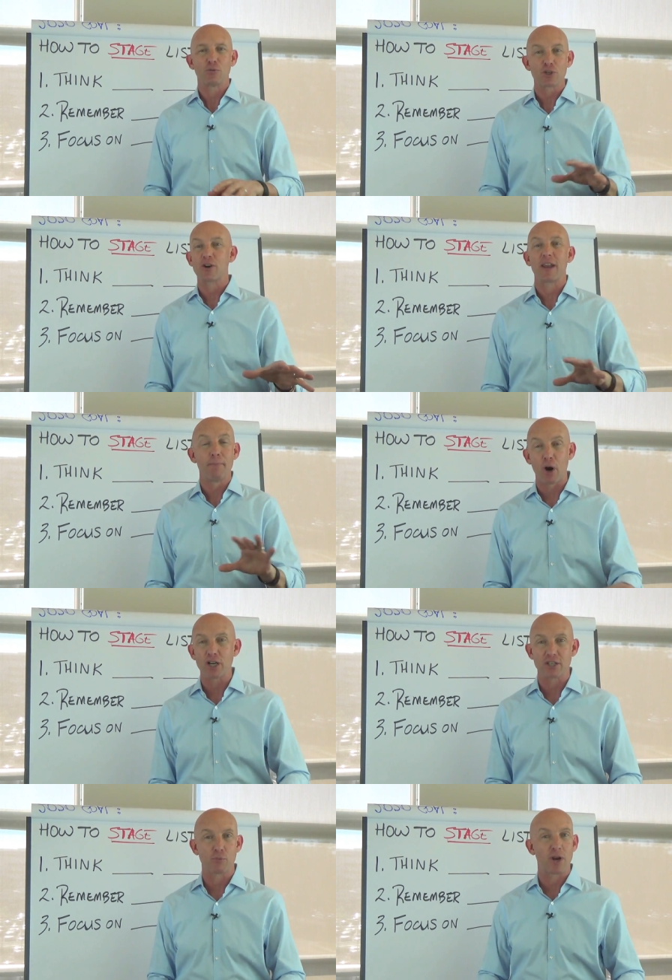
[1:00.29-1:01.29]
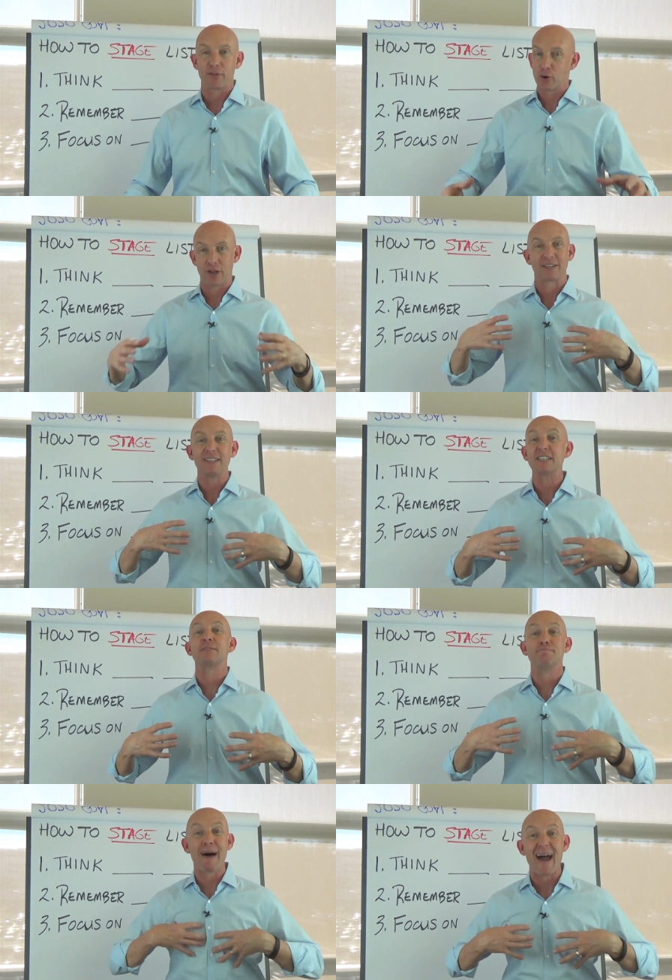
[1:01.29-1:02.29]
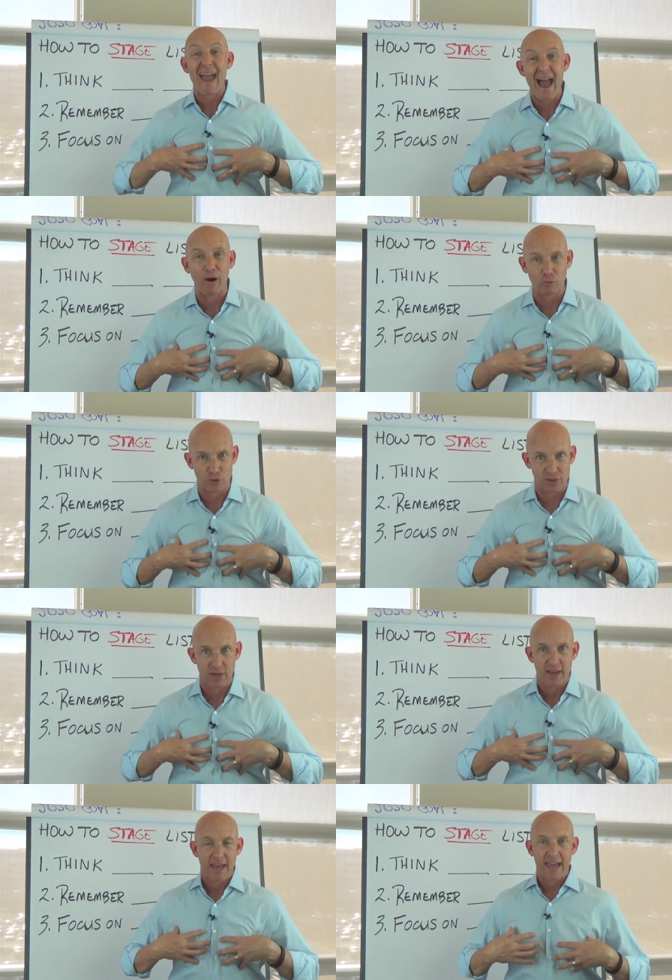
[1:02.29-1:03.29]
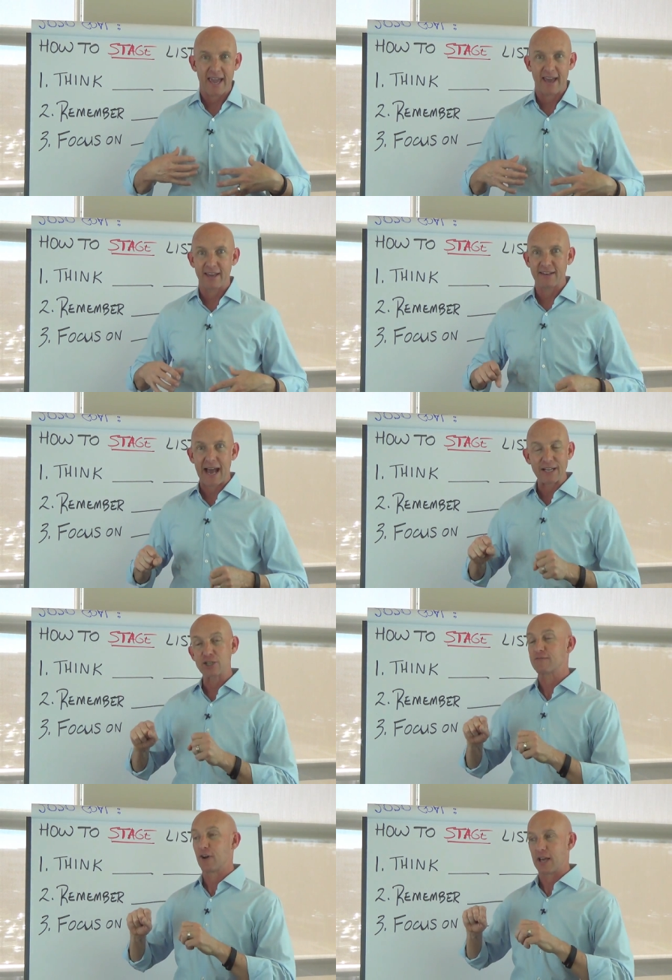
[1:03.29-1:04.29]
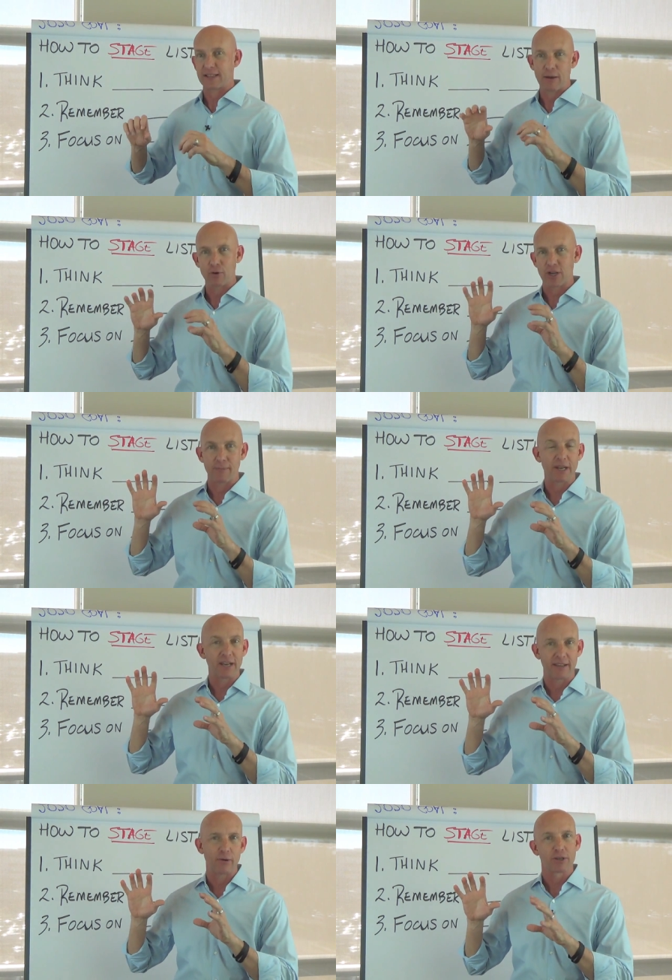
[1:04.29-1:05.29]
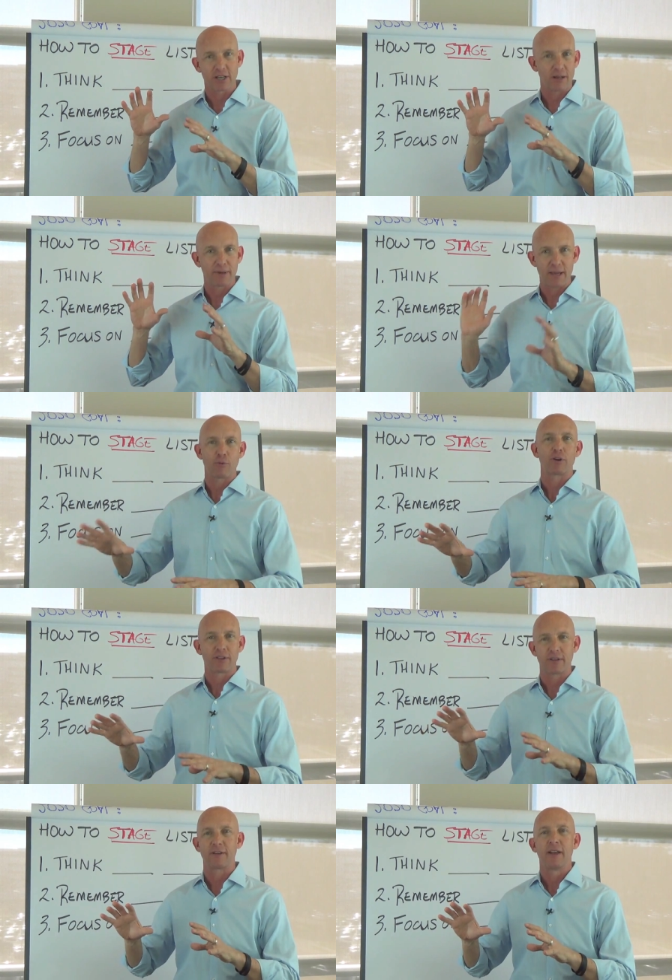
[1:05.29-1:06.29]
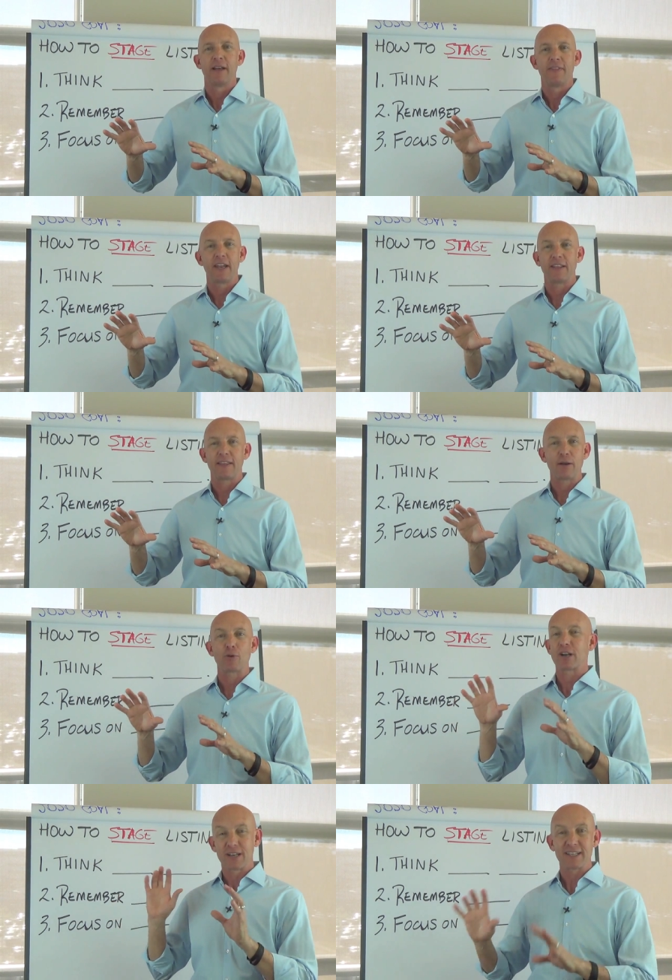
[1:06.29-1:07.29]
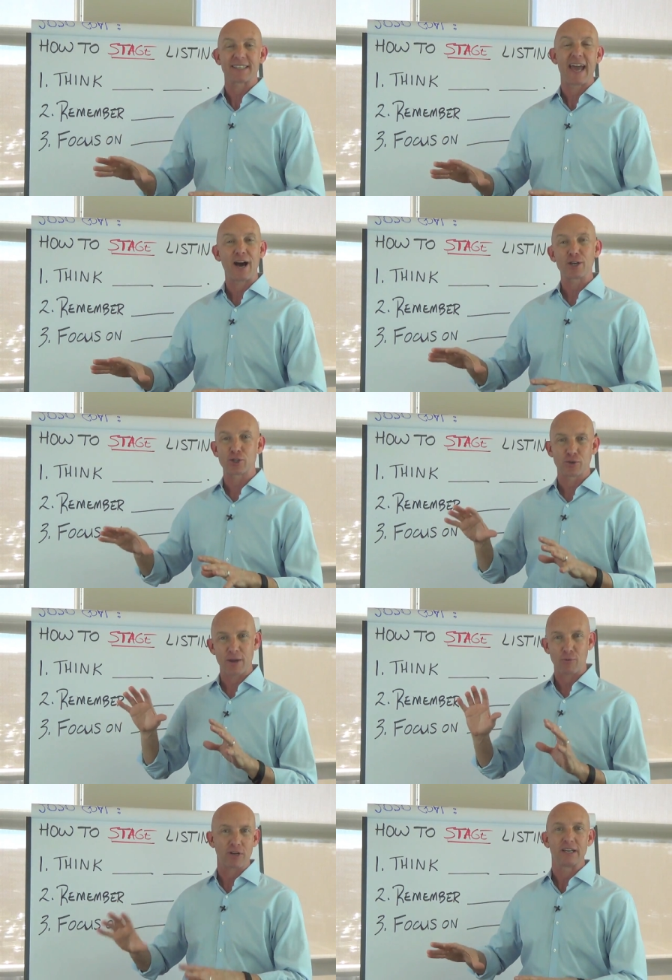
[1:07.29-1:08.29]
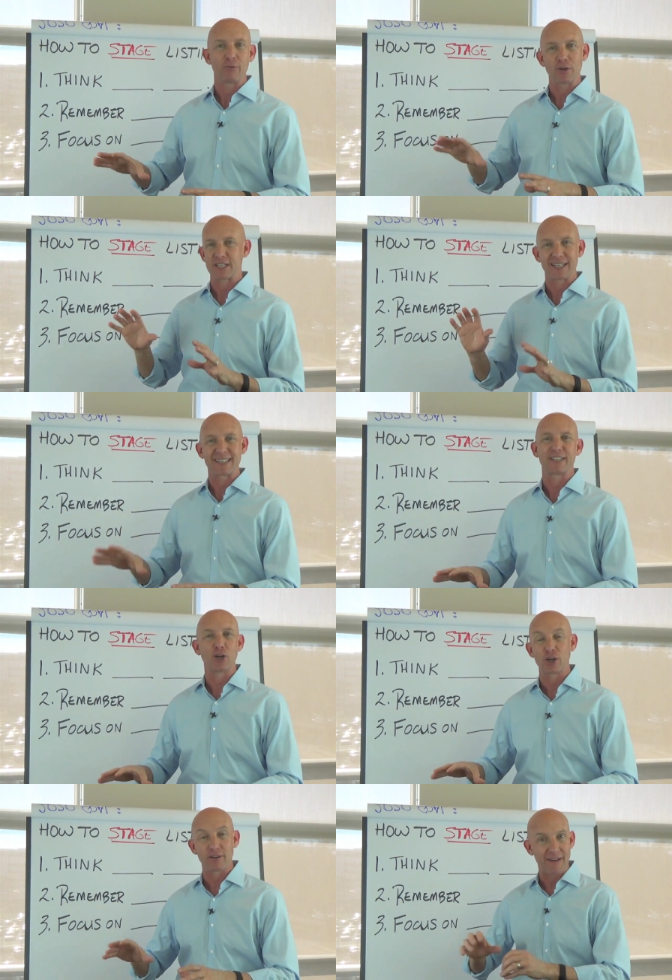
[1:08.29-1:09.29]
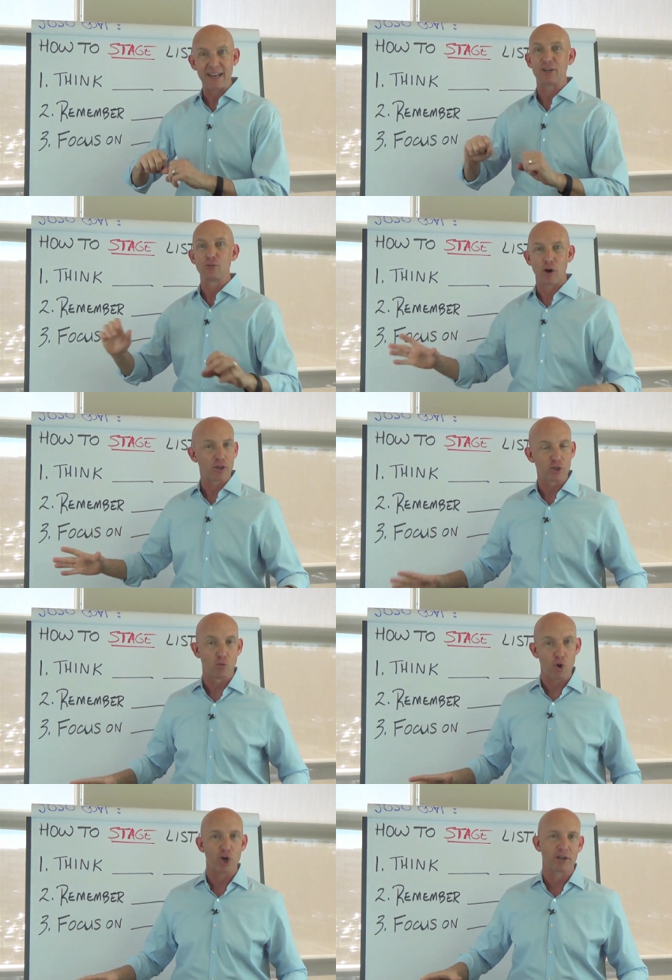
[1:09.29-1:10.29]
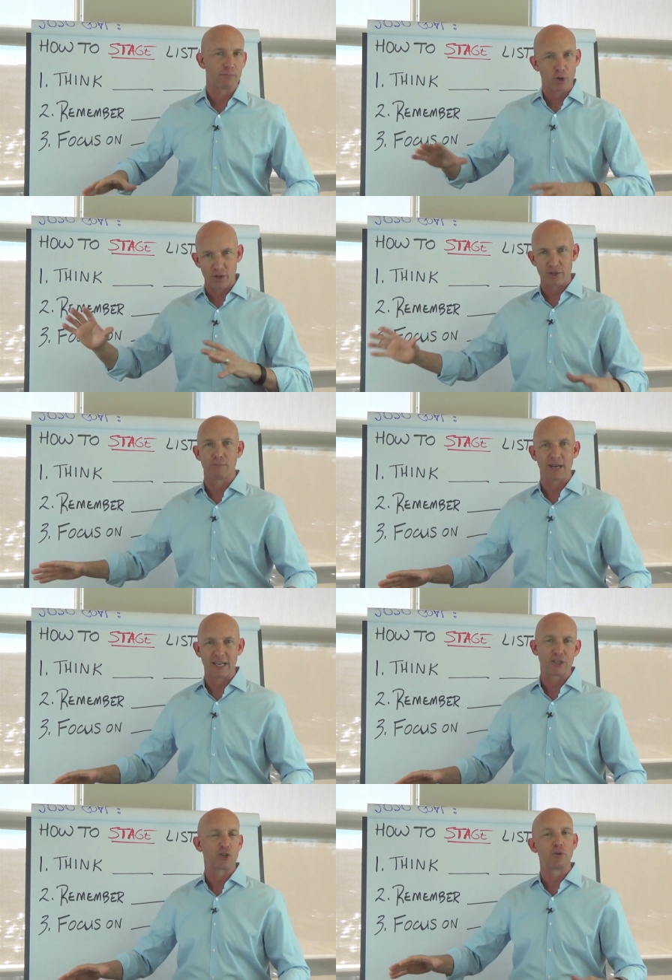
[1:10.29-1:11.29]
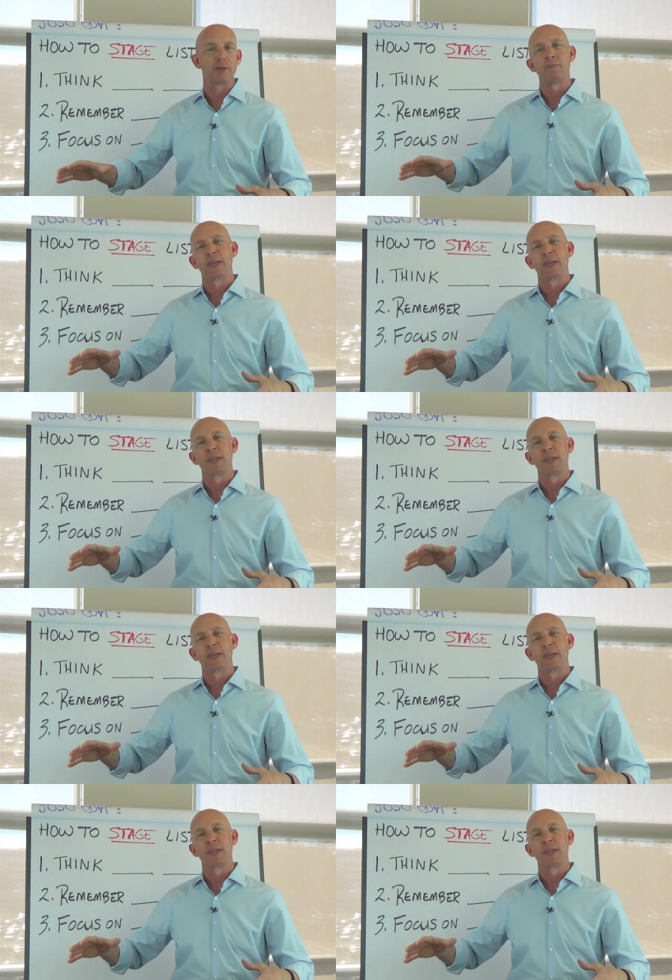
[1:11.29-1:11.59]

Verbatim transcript: was trying to boss them around. They're going like, this is my house. And I just felt like they were coming in and they were telling me that they weren't going to list the house, or it wasn't going to sell good if I didn't do all this work and put all this money into it.